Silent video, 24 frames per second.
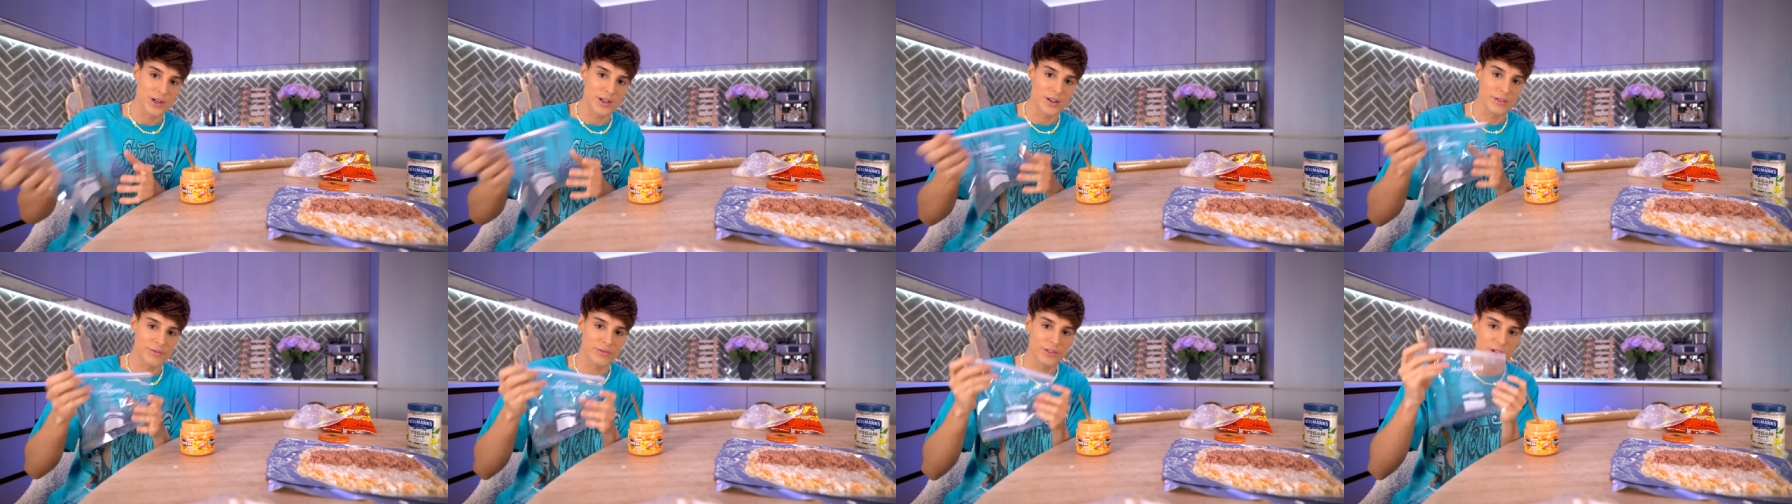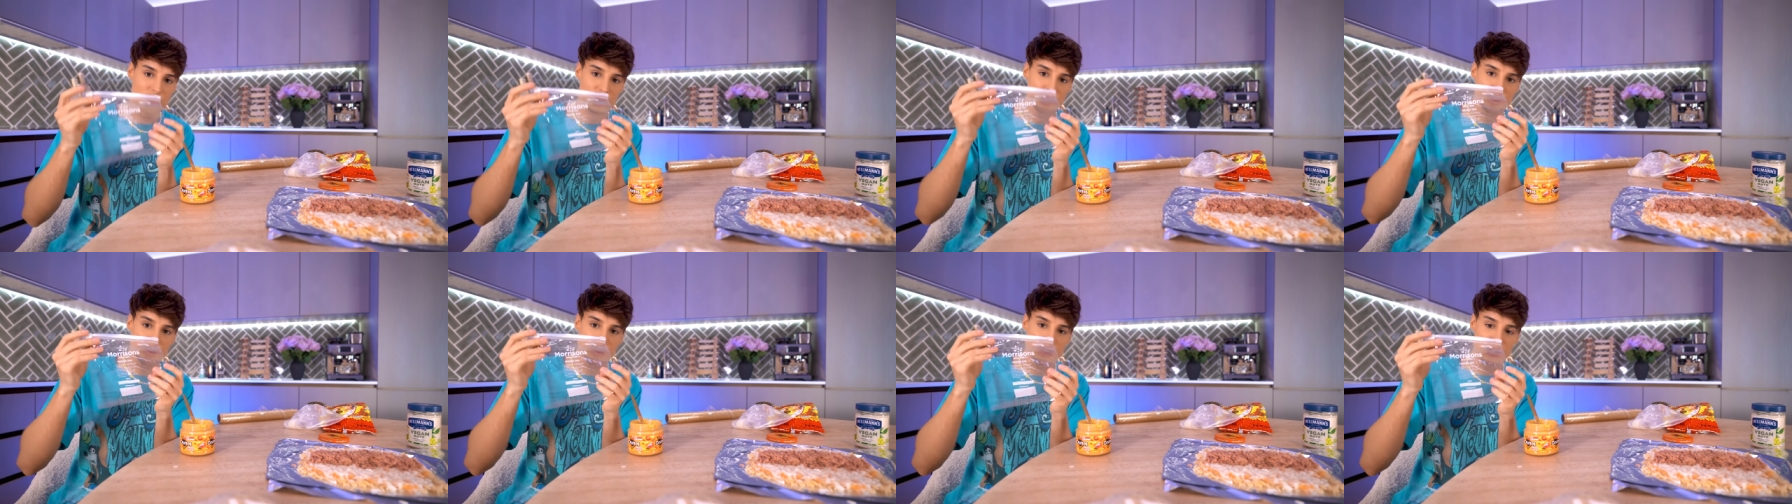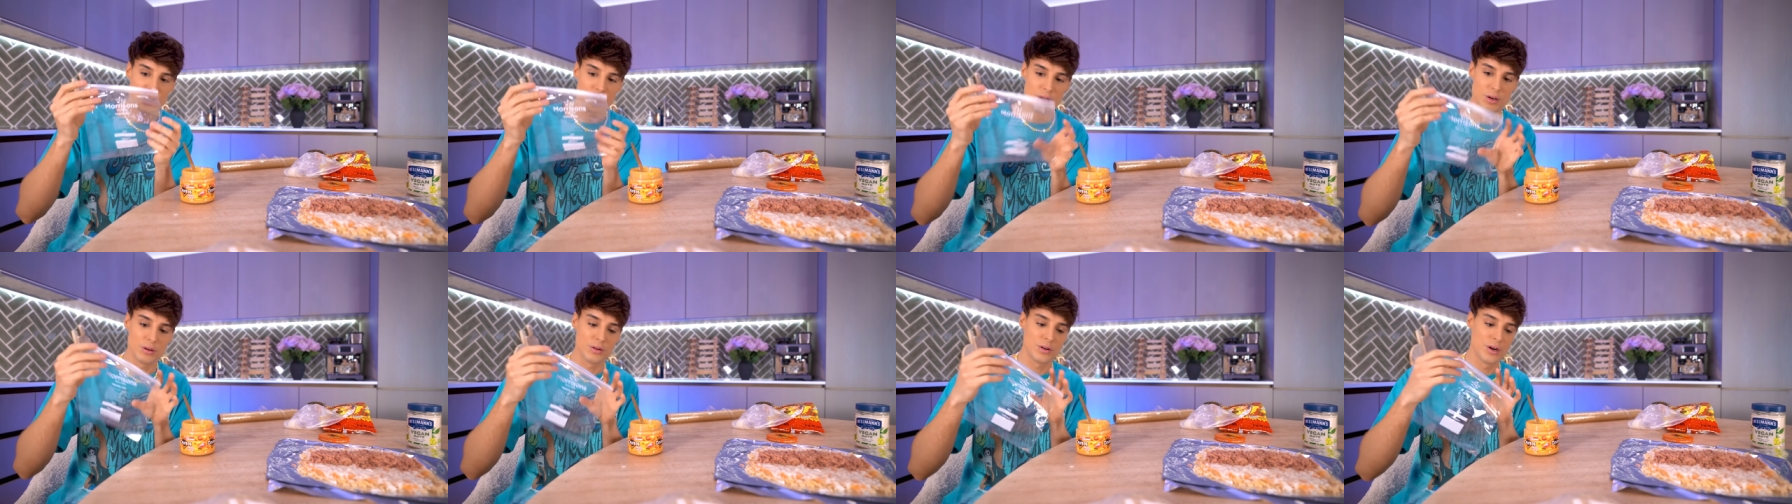difficult.
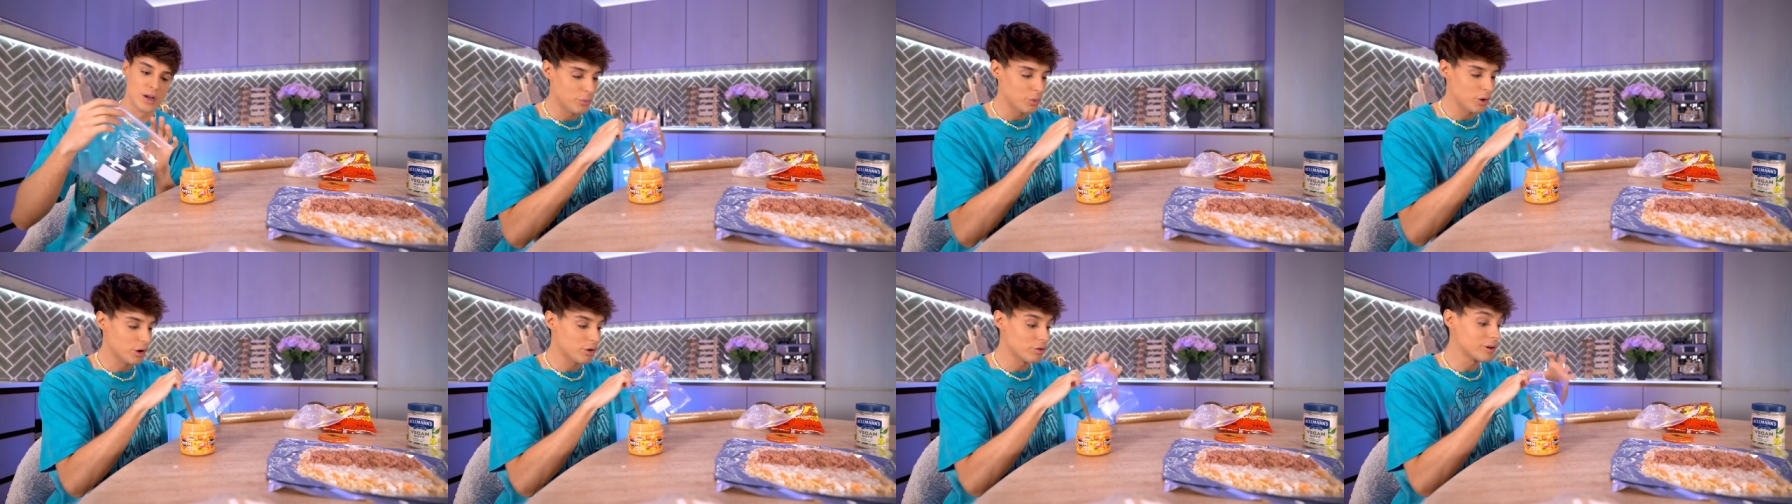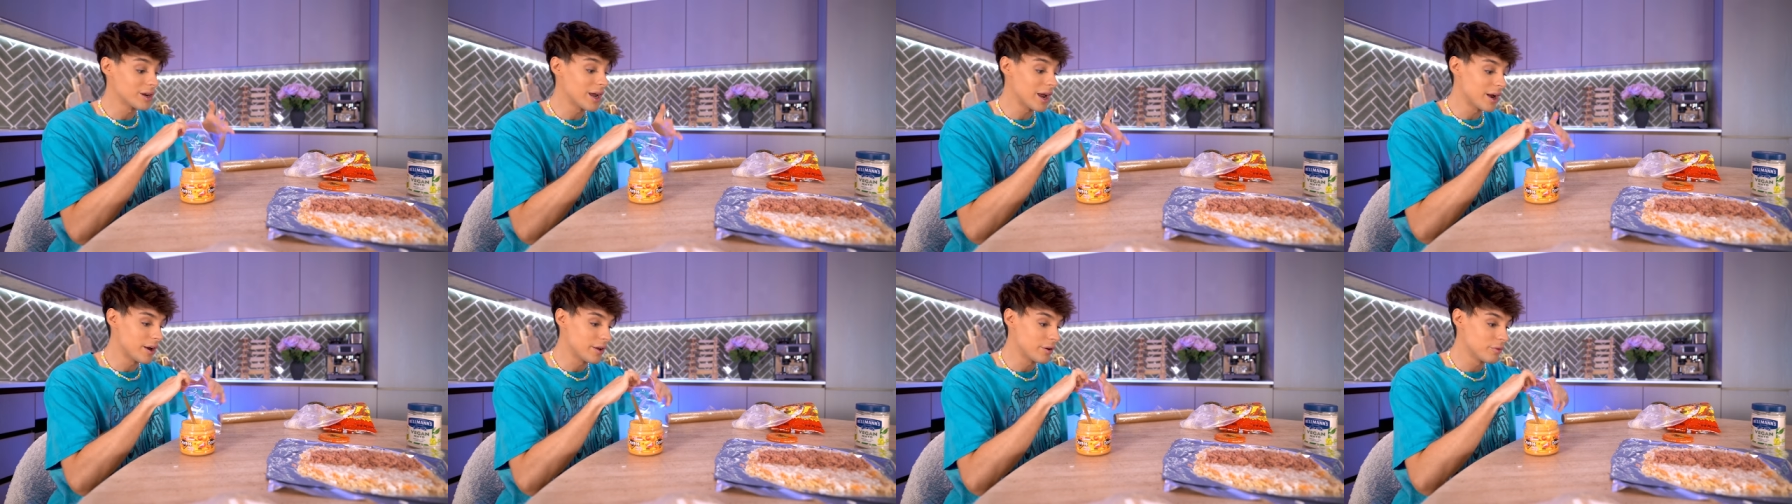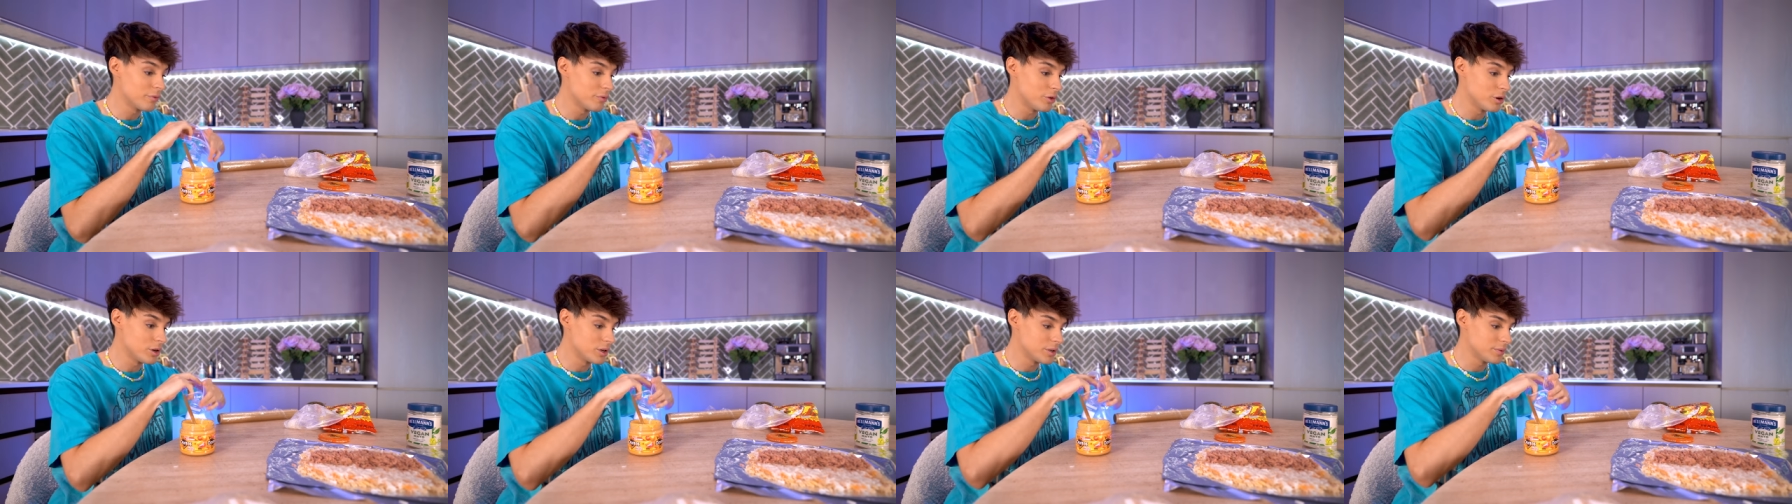So we're
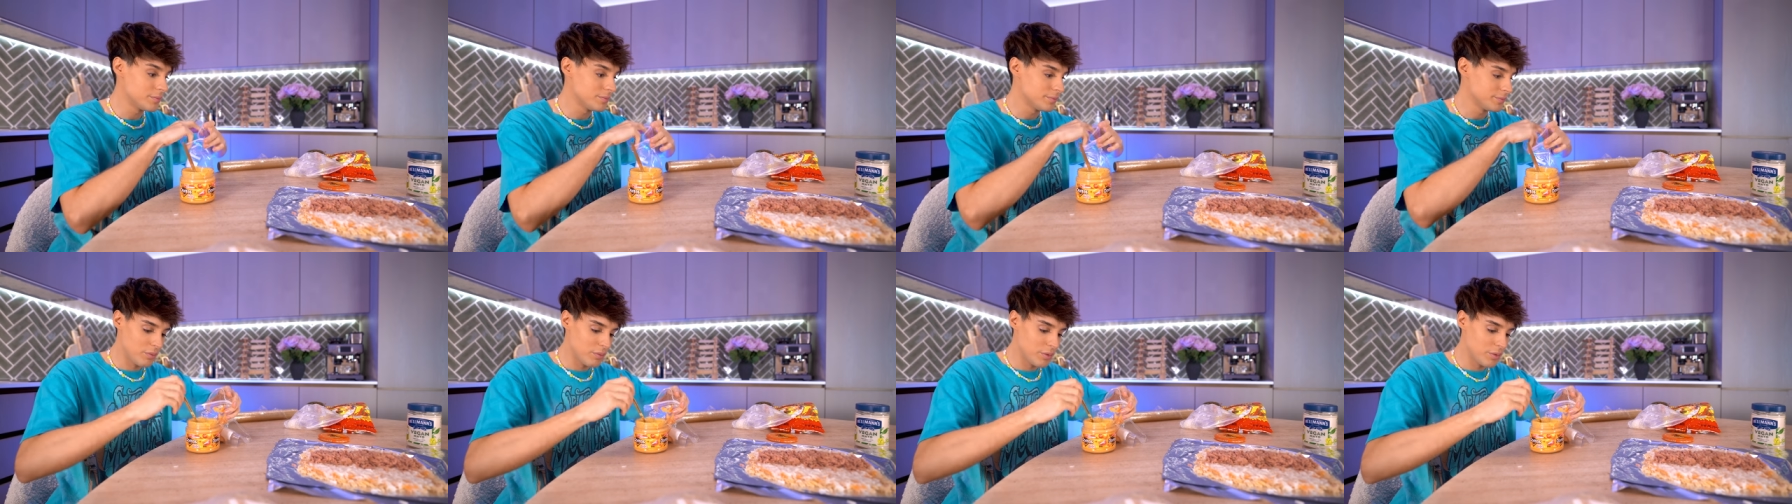creating one.